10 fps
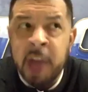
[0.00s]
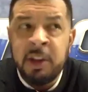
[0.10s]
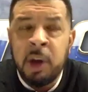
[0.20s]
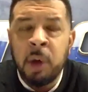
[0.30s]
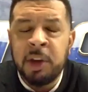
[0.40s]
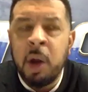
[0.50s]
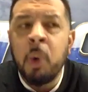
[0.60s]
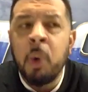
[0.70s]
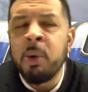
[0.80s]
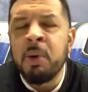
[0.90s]
No,
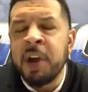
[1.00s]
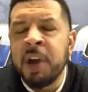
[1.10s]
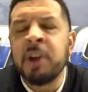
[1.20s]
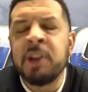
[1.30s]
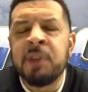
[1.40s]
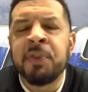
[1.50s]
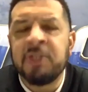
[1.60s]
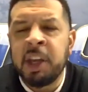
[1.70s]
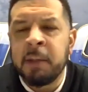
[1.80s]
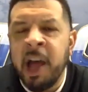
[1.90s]
we were a very different
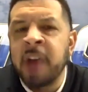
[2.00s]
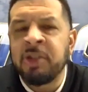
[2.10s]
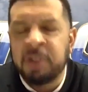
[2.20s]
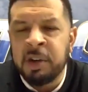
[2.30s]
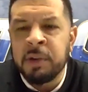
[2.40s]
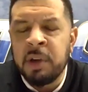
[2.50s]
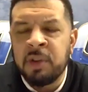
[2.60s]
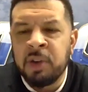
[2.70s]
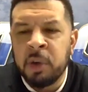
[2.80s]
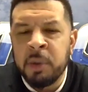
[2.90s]
team last year. And
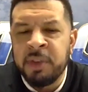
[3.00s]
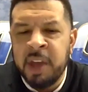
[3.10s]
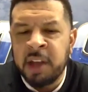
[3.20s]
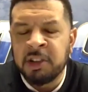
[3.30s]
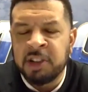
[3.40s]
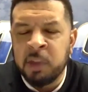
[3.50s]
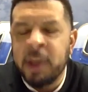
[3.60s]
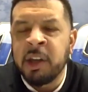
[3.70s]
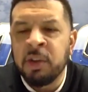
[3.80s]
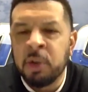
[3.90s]
so there were things that we
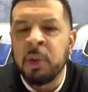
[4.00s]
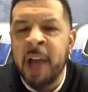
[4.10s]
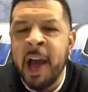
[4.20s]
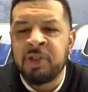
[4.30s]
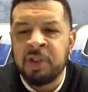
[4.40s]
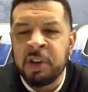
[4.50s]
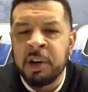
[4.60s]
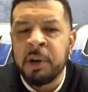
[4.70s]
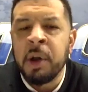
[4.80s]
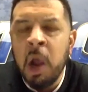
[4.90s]
could do last
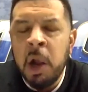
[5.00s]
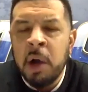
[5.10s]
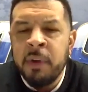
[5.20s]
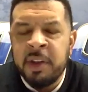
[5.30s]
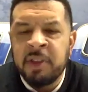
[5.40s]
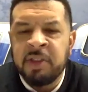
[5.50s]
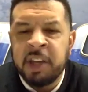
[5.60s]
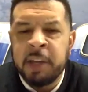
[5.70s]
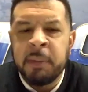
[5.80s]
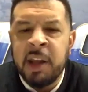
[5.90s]
year that this
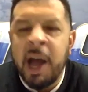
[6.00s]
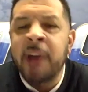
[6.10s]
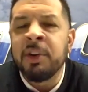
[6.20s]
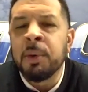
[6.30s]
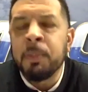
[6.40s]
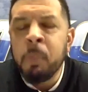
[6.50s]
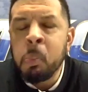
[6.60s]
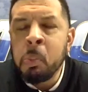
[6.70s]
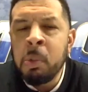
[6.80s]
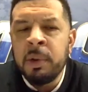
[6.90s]
team cannot do.
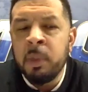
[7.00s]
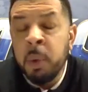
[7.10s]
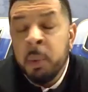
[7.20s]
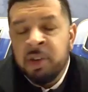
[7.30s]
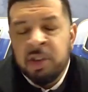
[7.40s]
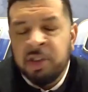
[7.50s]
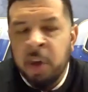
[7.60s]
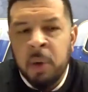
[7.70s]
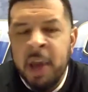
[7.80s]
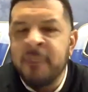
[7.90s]
We just
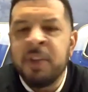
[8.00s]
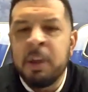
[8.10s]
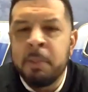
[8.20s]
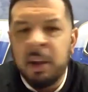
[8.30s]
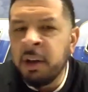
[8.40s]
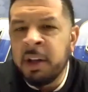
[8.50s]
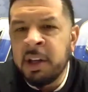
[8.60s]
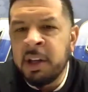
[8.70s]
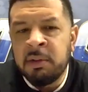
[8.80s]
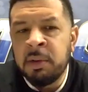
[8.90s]
don't have the
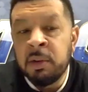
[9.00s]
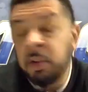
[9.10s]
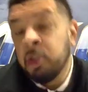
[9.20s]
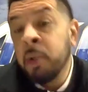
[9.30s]
ability to do